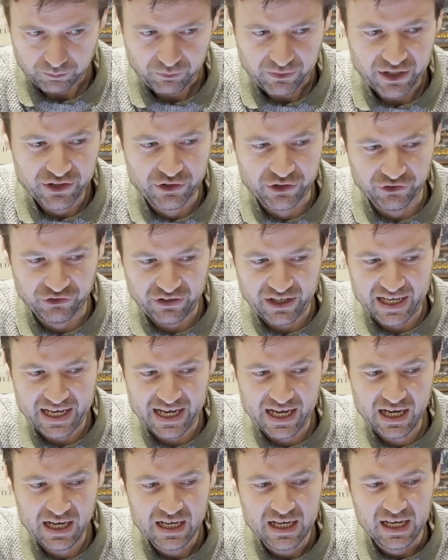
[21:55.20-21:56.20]
You can see
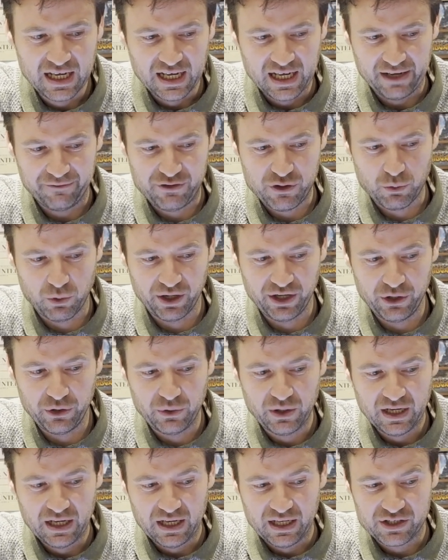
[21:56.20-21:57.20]
here, if you want
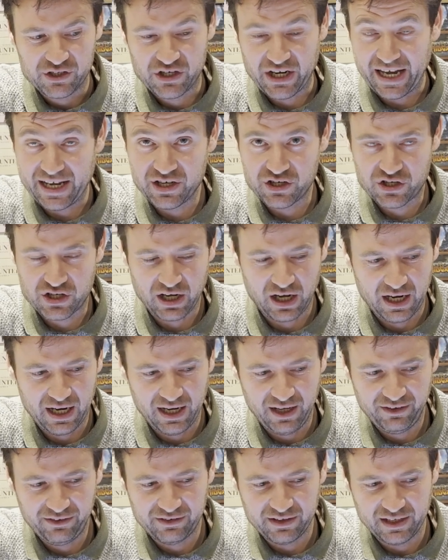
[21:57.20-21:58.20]
to change
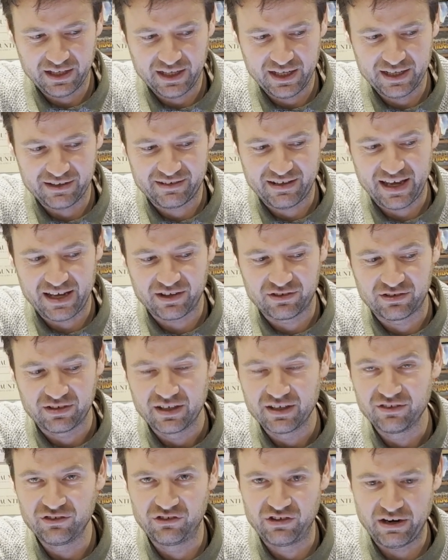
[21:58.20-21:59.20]
tyres, it takes
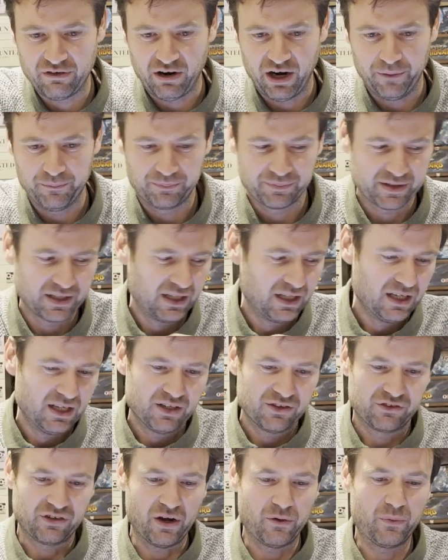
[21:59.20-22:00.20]
0.
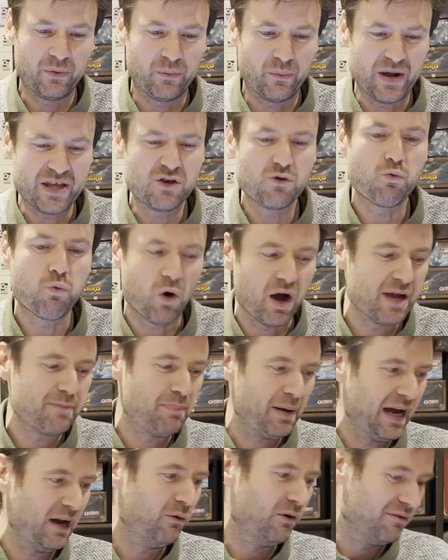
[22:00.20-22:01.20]
So when you
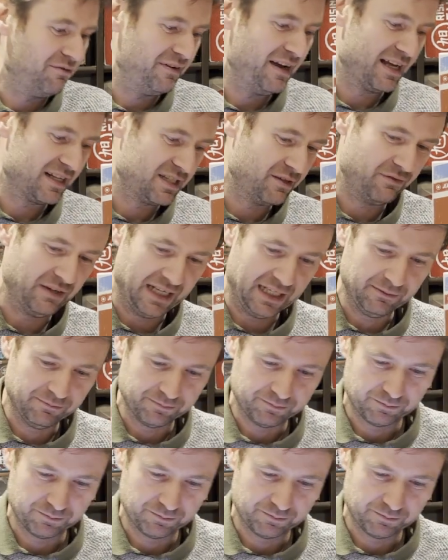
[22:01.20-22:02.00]
wipe out effectively,